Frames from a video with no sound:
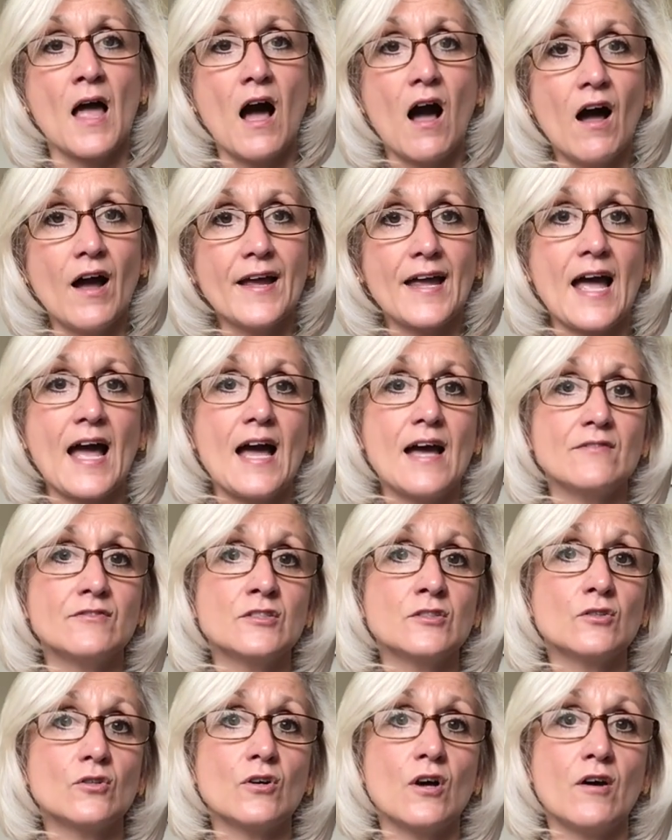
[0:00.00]
I
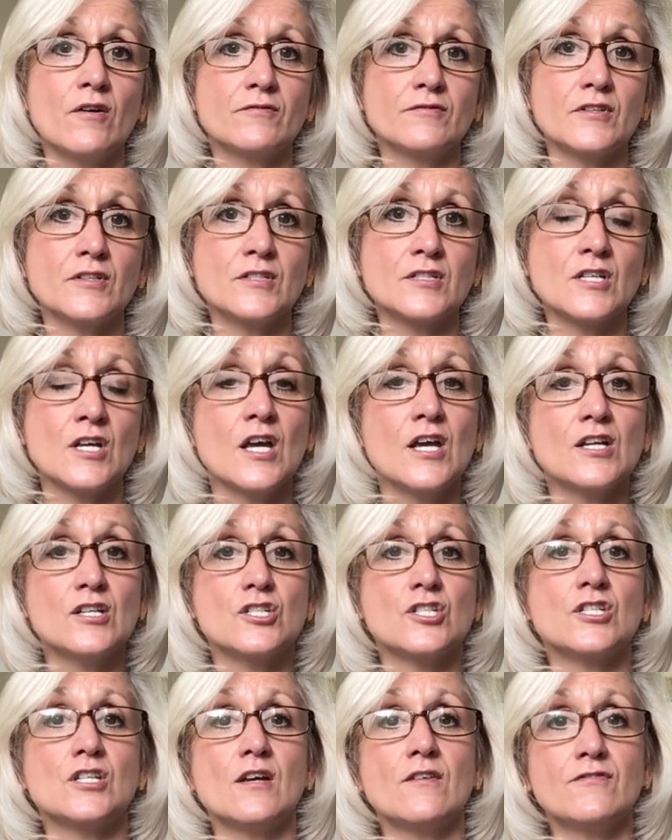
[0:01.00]
haven't covered
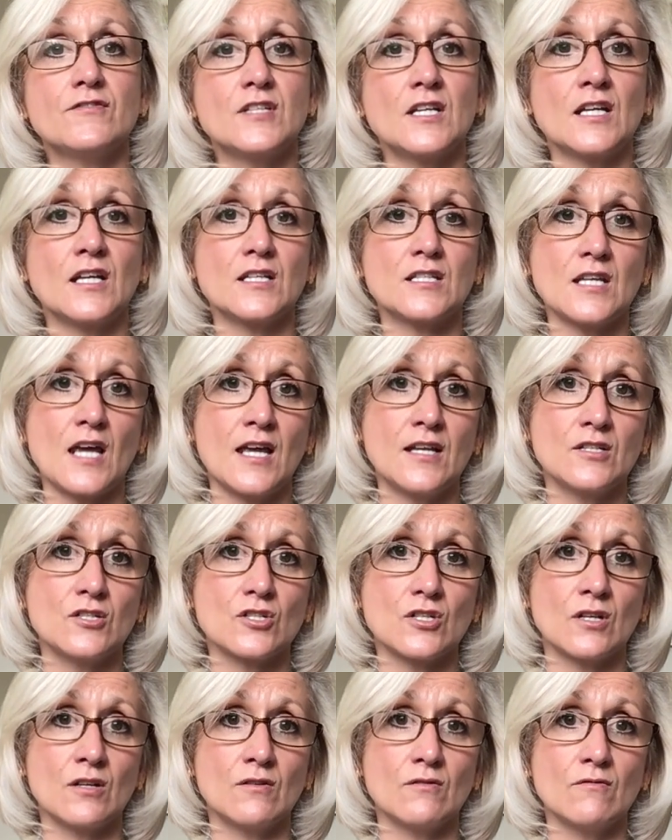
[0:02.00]
shifting
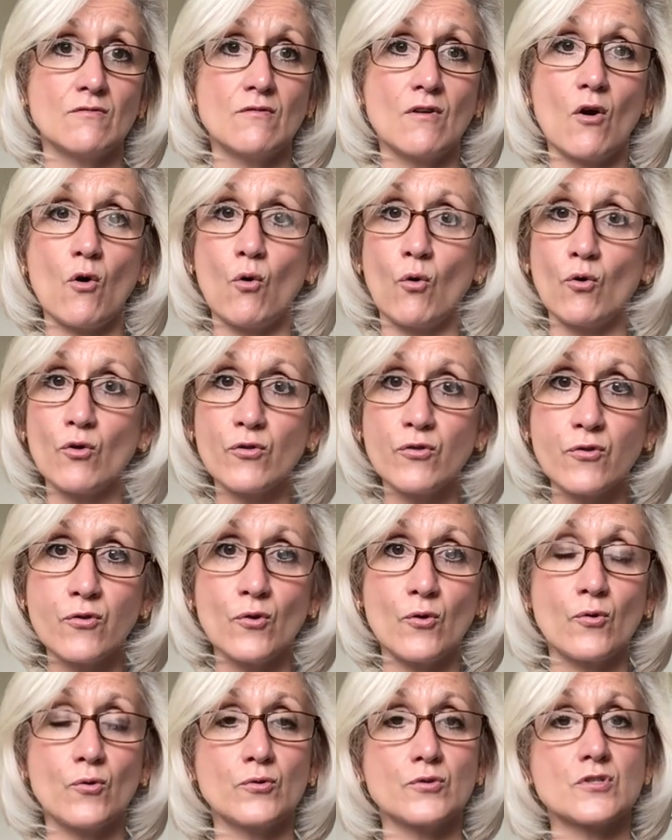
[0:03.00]
attention or
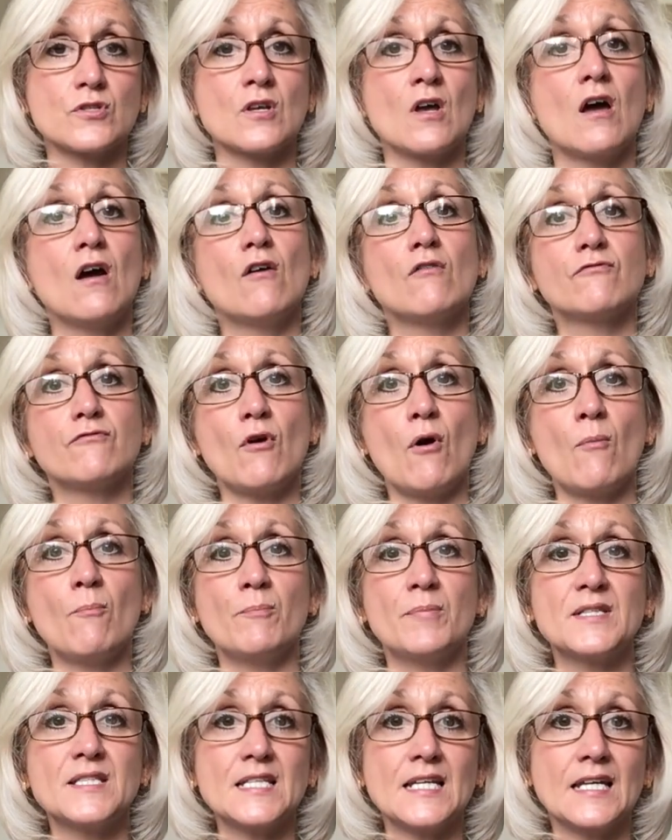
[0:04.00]
thoughts from
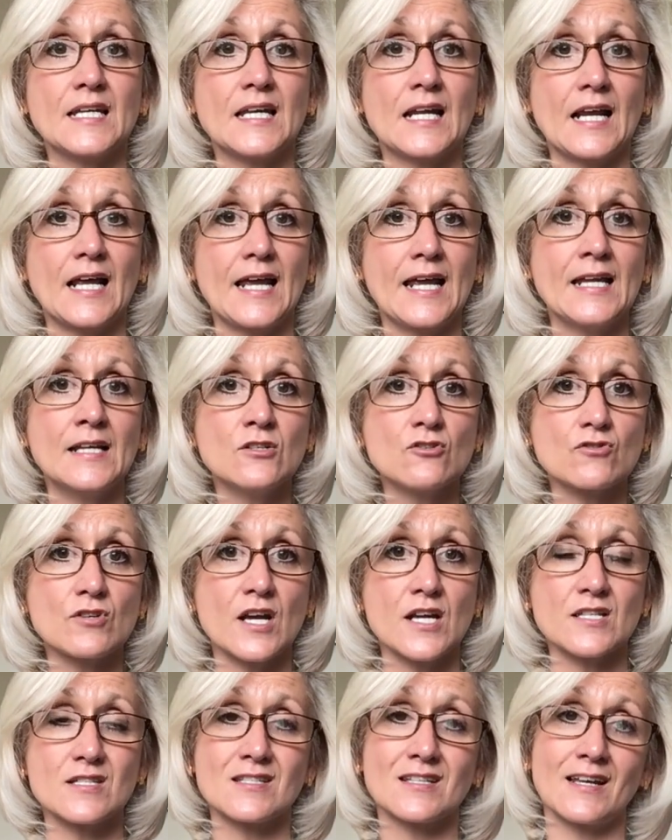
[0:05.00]
particular
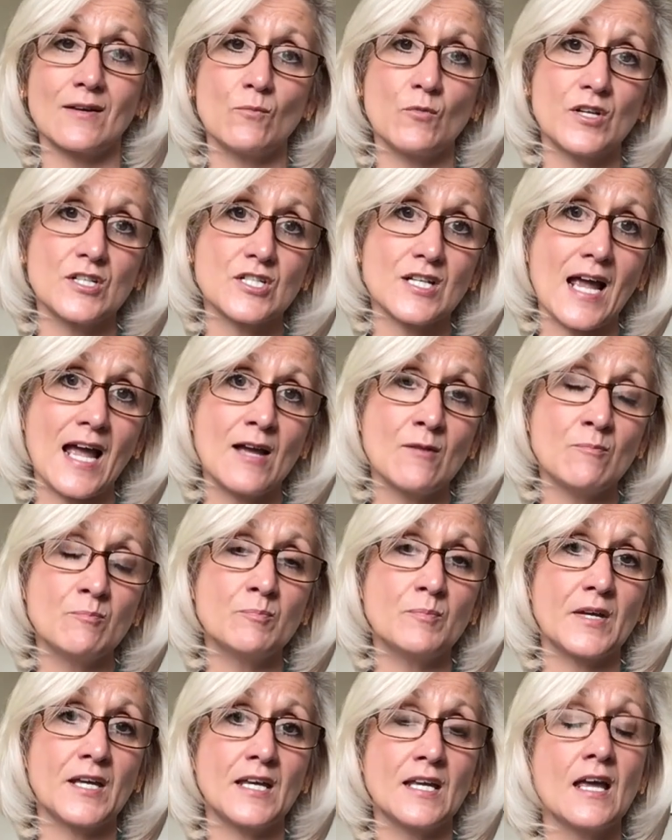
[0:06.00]
interests, which can
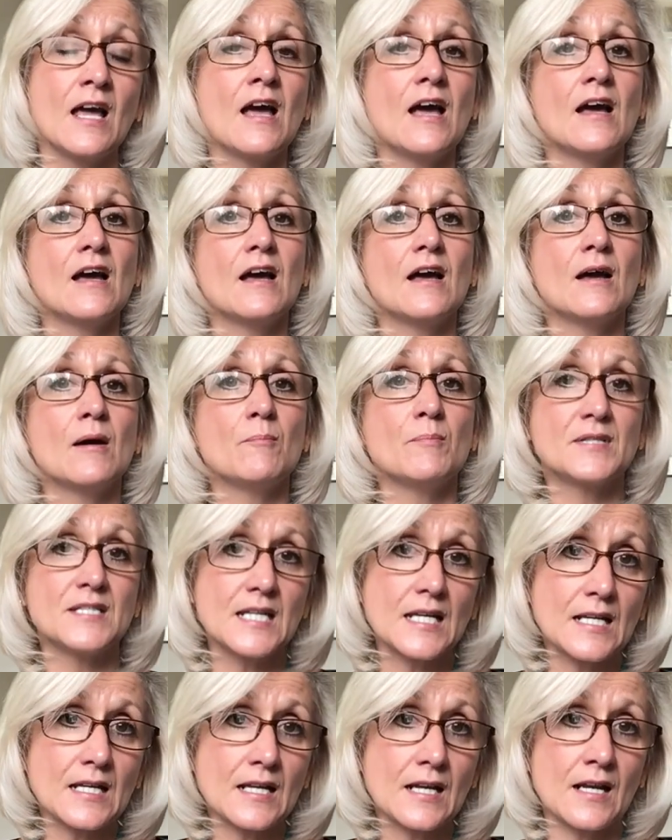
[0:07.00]
be
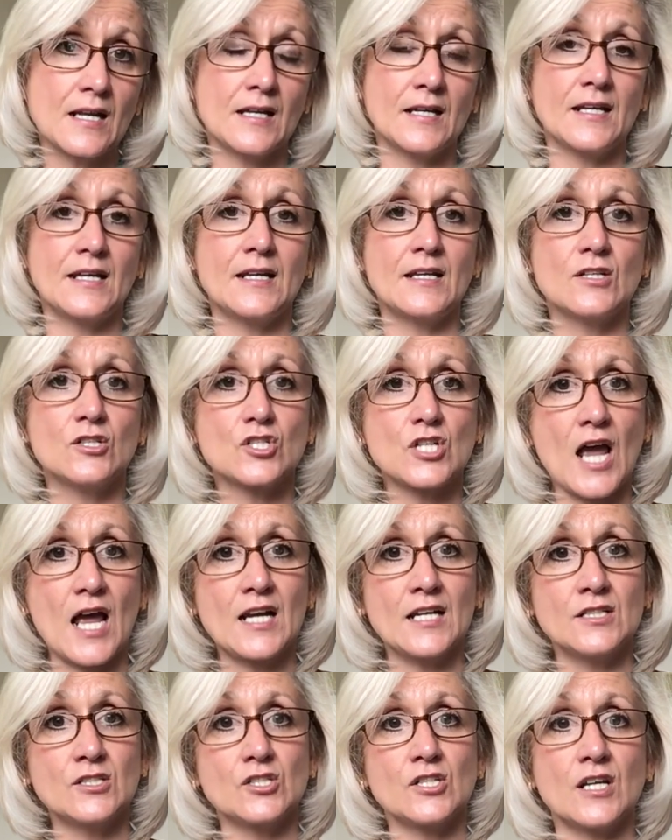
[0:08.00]
particularly
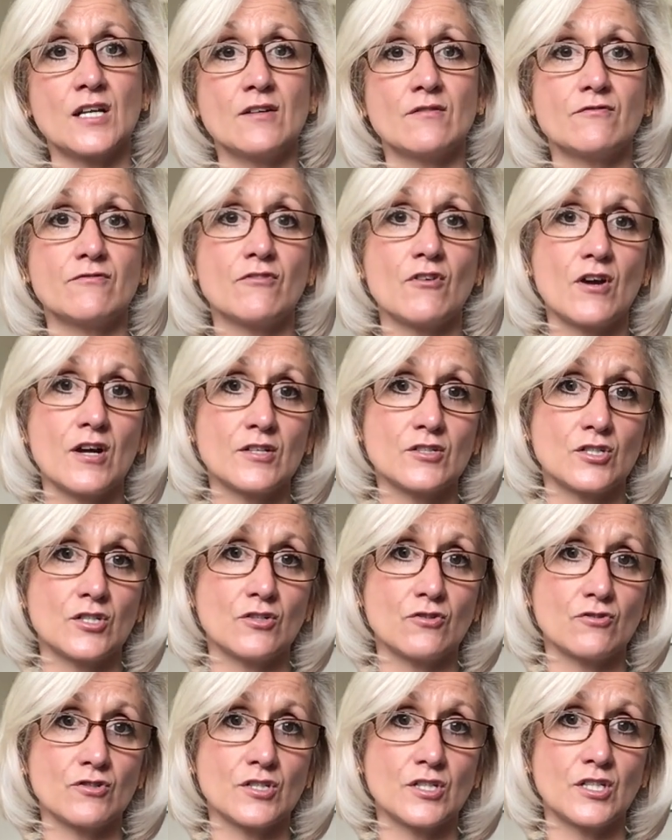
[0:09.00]
challenging for our
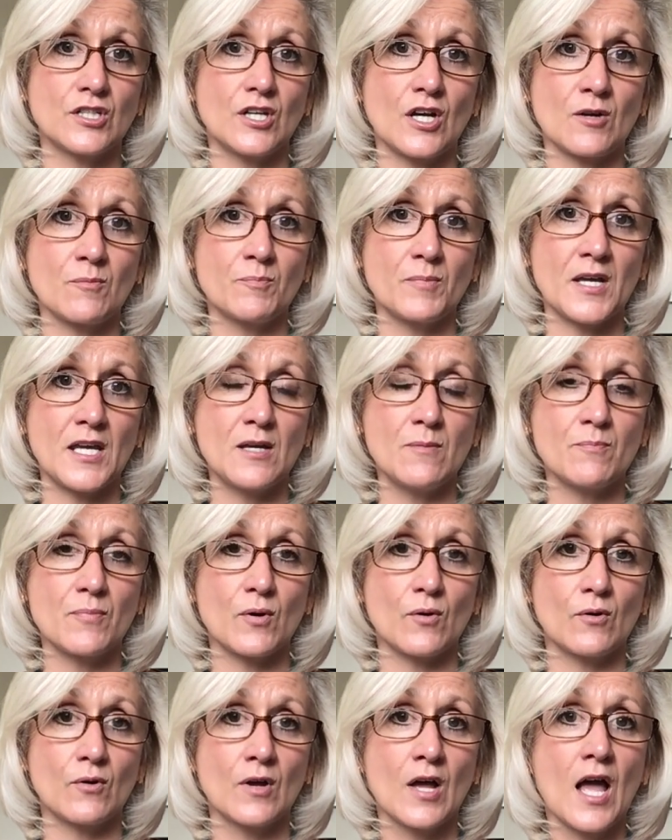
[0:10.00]
children and young
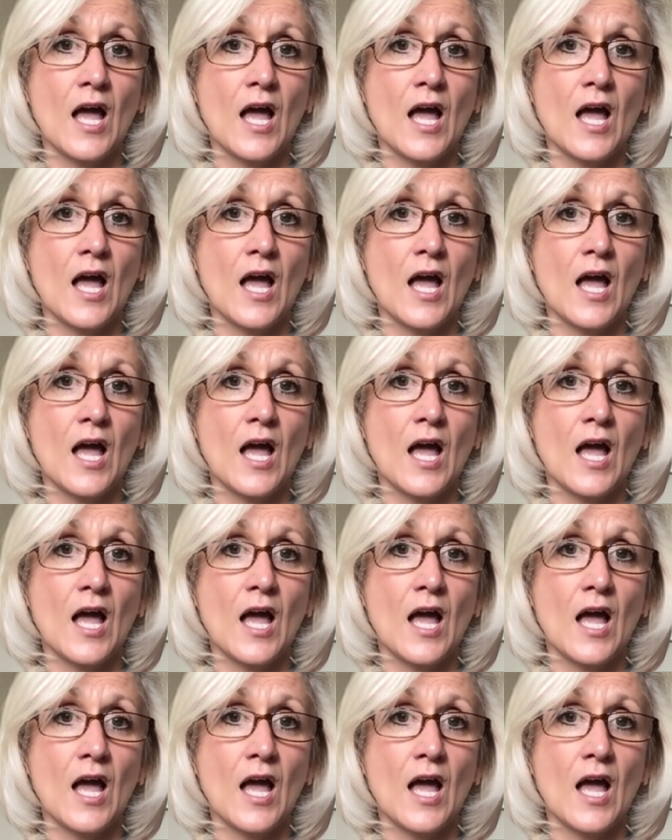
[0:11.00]
people.